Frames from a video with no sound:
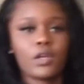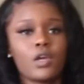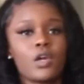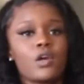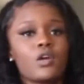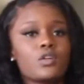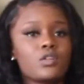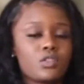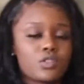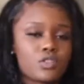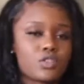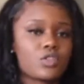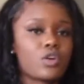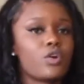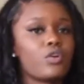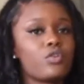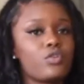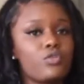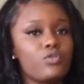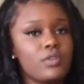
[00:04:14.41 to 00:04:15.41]
So you
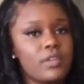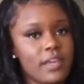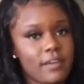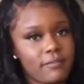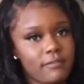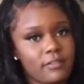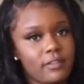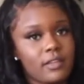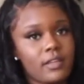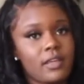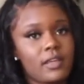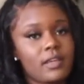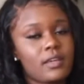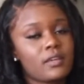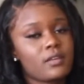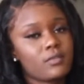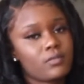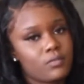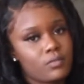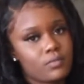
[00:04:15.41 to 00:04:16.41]
definitely
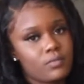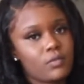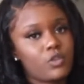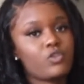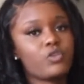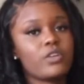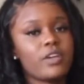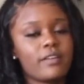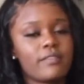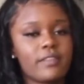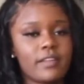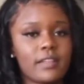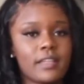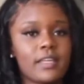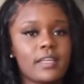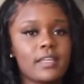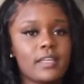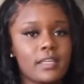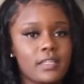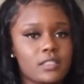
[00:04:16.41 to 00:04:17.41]

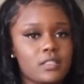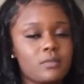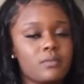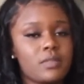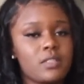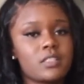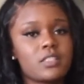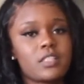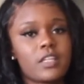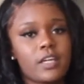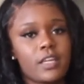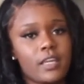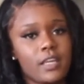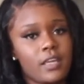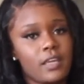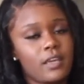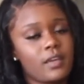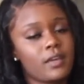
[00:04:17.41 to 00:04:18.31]
need to be studying